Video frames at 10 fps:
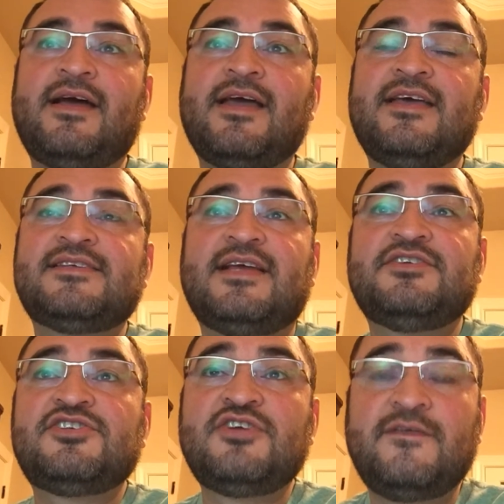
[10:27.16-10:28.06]
I guess I
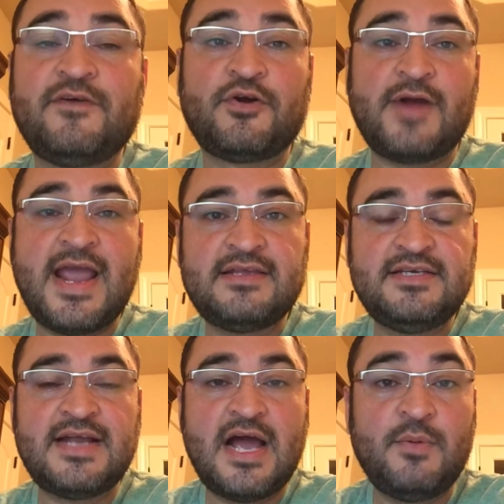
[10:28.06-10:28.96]
just took for
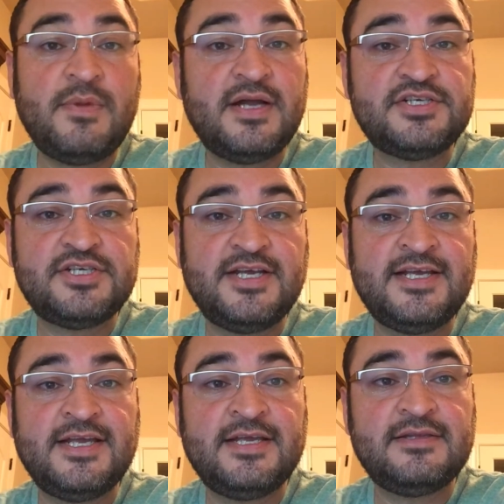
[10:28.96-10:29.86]
granted how much
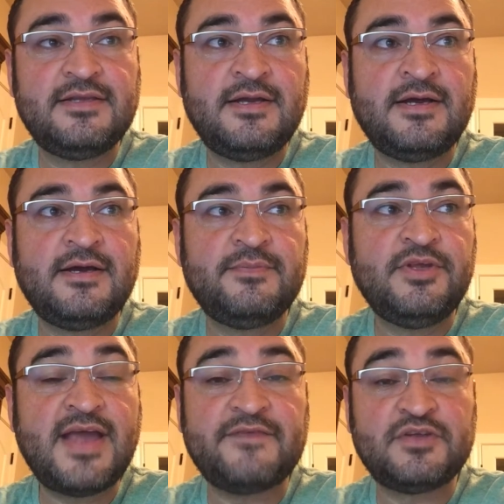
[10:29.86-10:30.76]

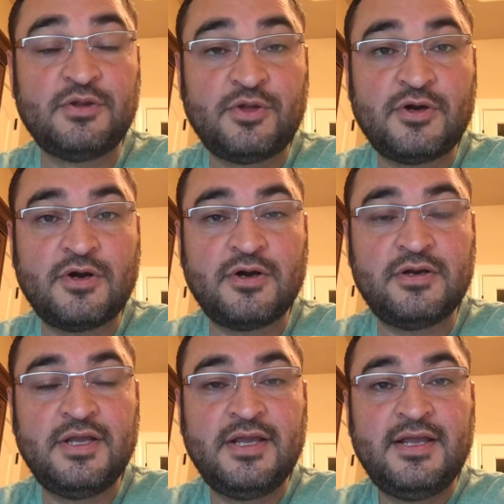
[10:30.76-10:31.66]
you have to
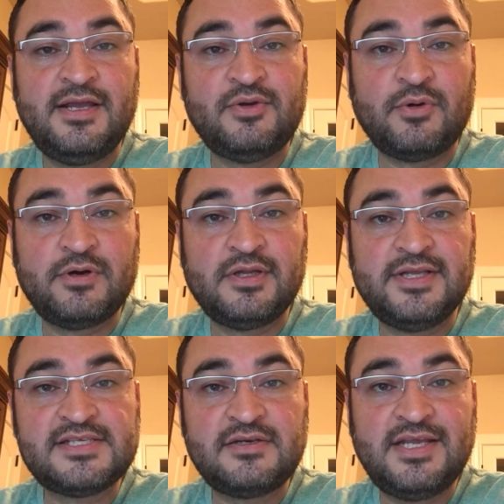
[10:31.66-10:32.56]
learn in order to
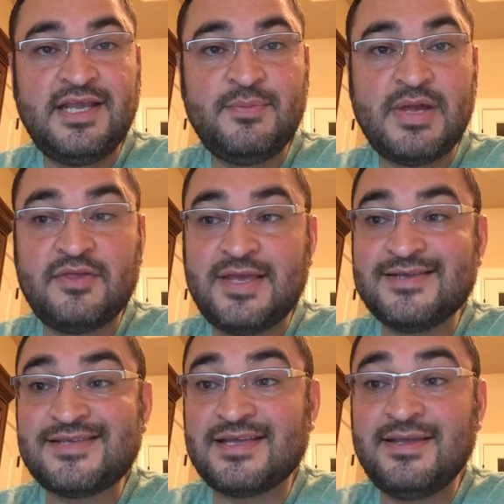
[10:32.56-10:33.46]
list on eBay.
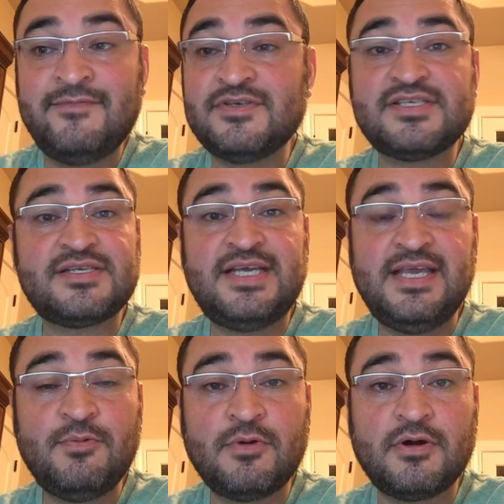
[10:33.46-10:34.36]
Things like even just
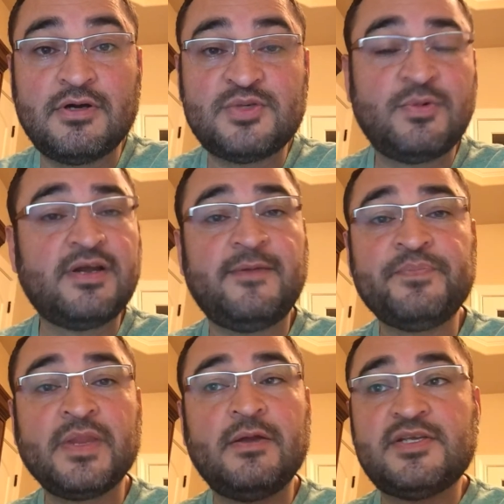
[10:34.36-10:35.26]
keywords, what a
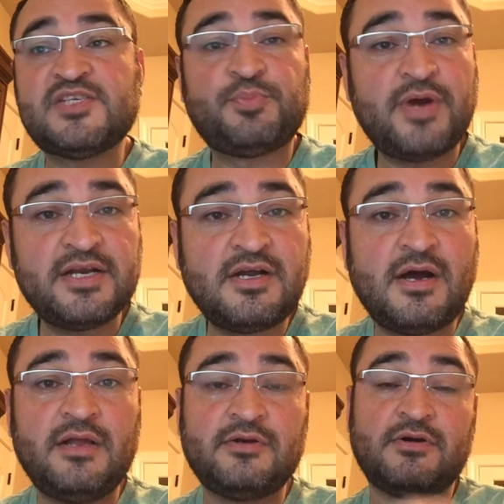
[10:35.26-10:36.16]
spread
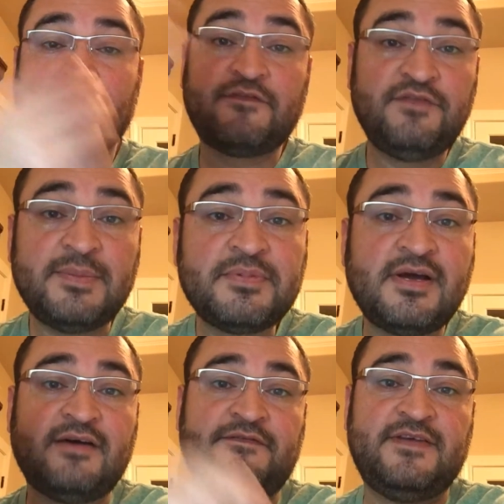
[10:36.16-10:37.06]
collar or a flip
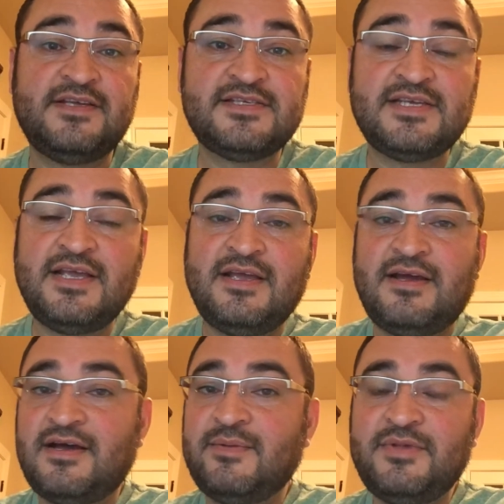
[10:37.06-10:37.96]
cuff is.
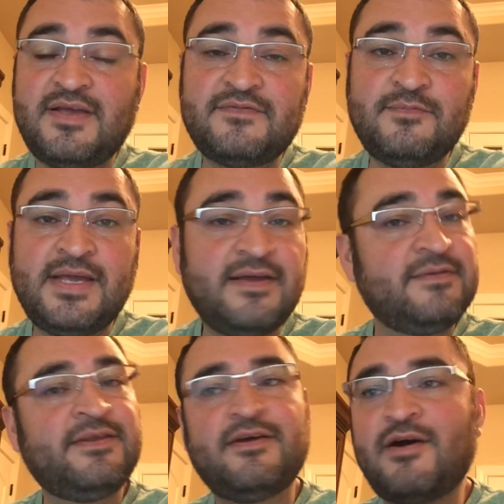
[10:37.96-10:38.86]

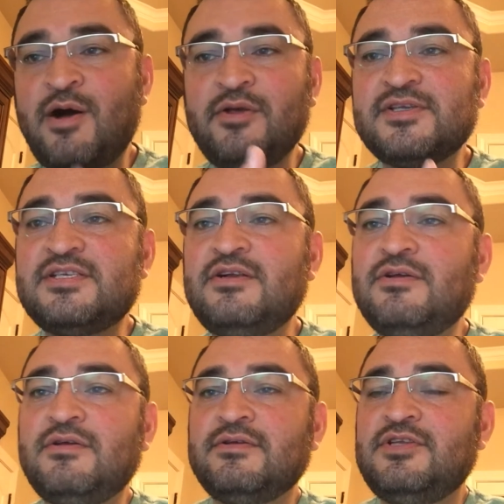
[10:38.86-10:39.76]
All those
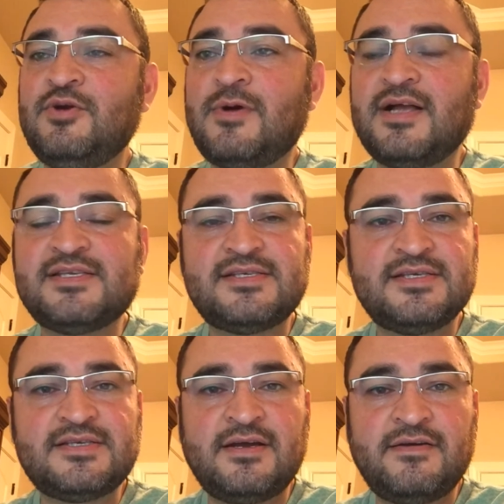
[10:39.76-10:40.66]
little
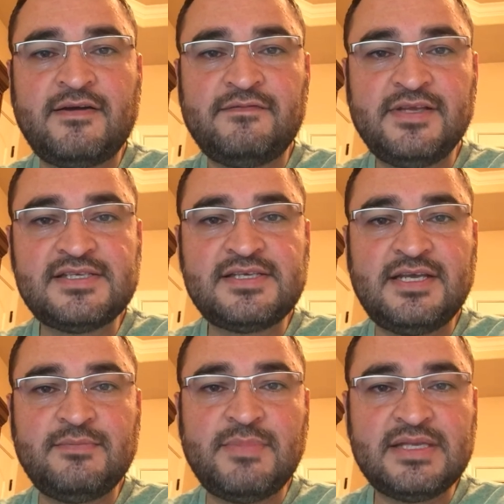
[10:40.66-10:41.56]
nuances of
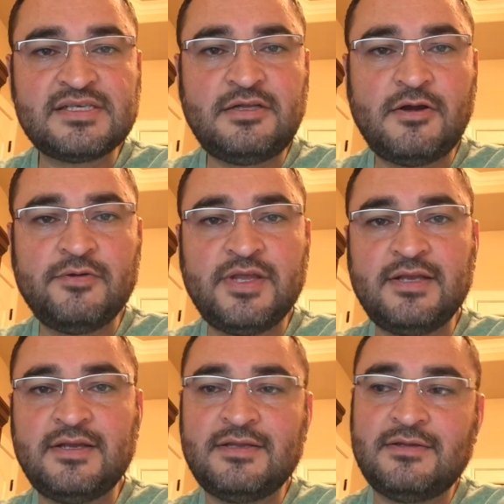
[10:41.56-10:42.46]
listing men's
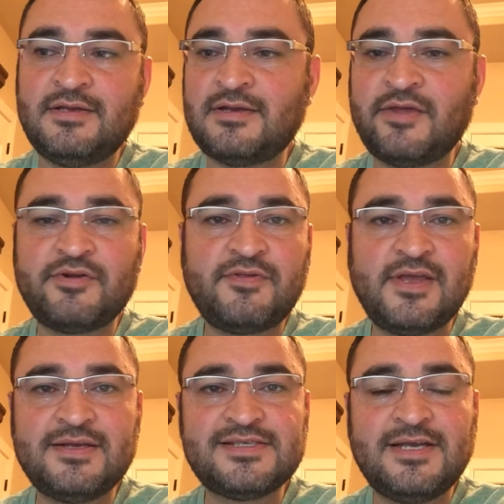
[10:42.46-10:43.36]
clothing and other
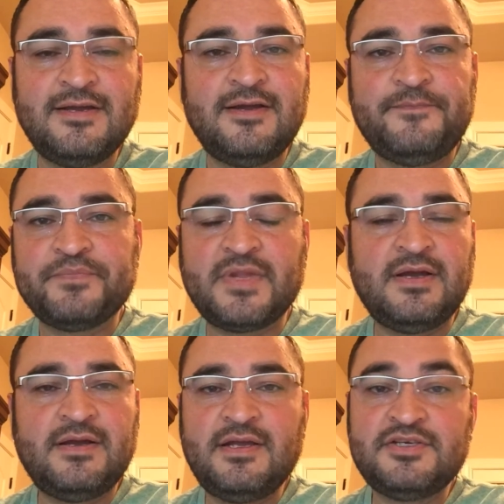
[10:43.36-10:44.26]
things.
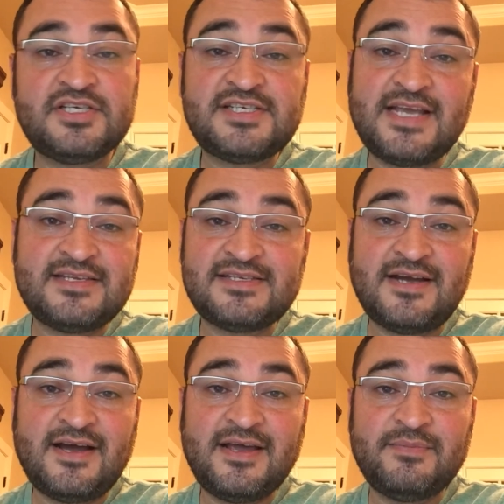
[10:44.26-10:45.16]
It just takes
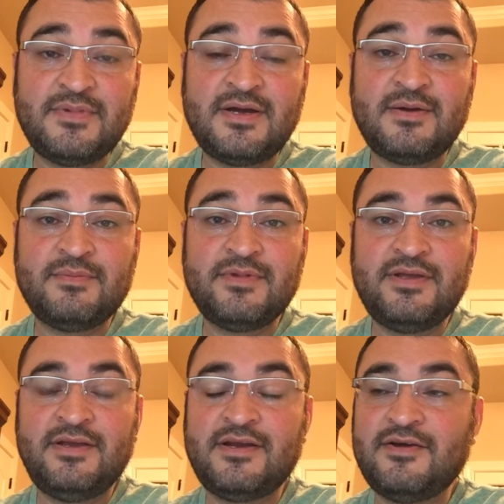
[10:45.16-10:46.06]
time.
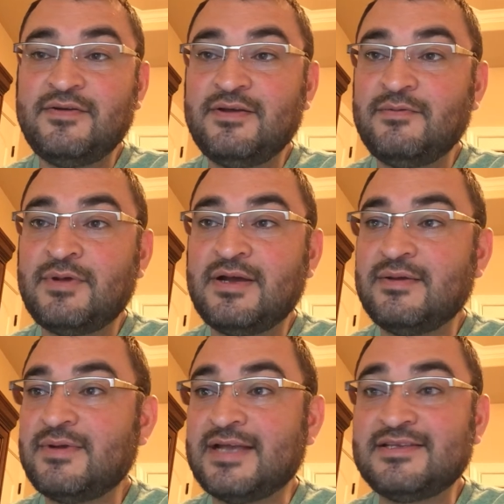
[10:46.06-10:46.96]

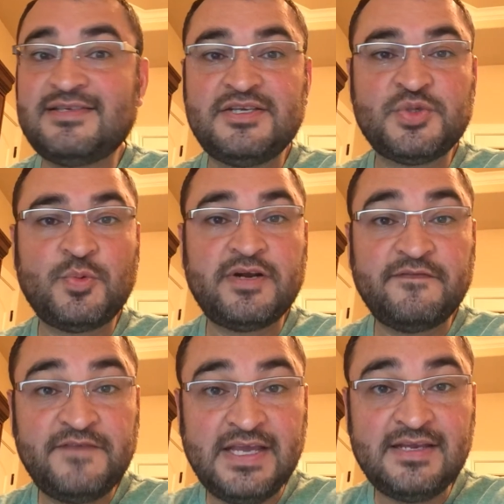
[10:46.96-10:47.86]
I had to teach them what a
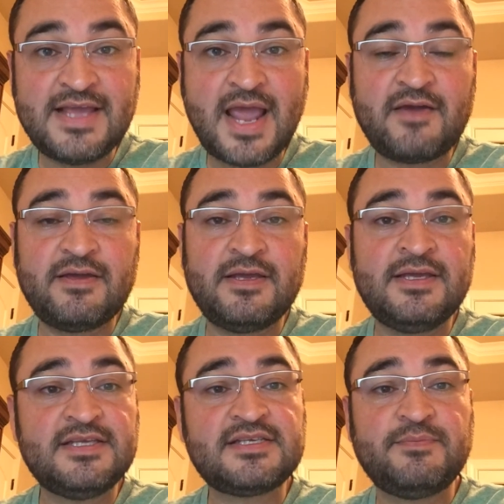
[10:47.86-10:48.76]
V-neck
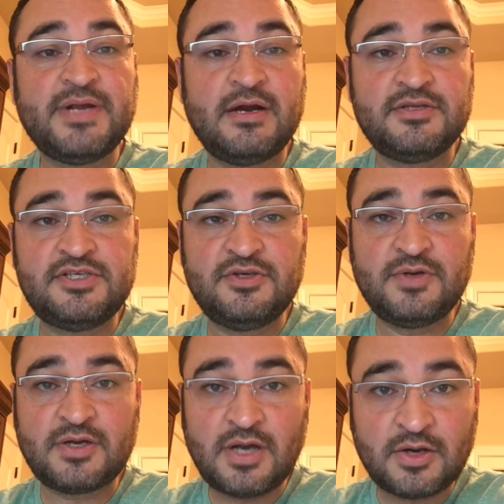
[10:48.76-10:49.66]
is compared
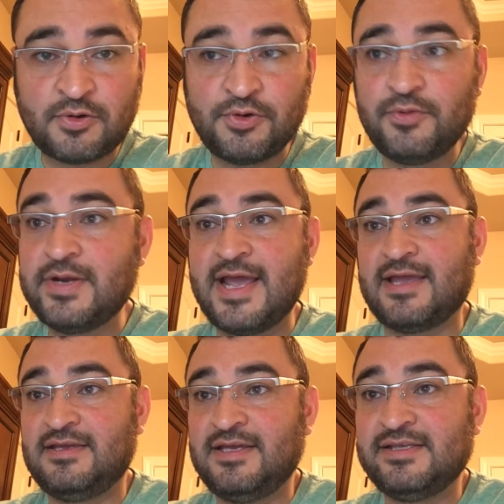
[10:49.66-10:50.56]
to a crew
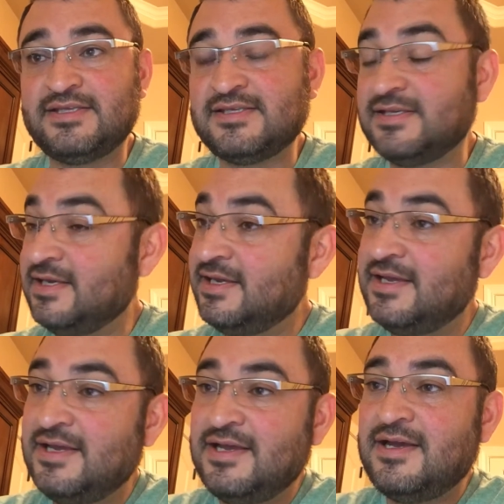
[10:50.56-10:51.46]
neck. It's
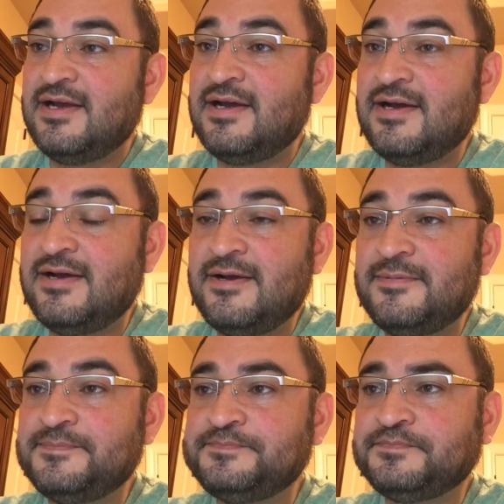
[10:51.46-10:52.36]

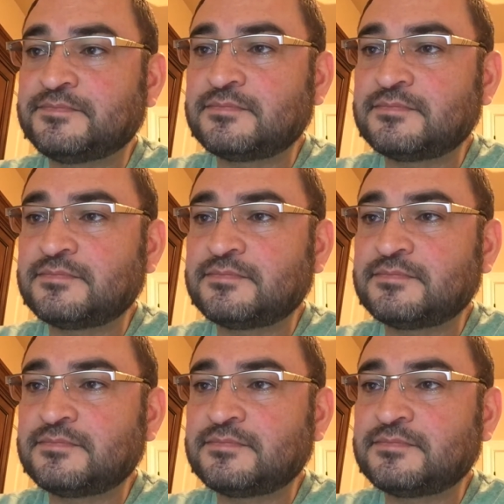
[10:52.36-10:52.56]
so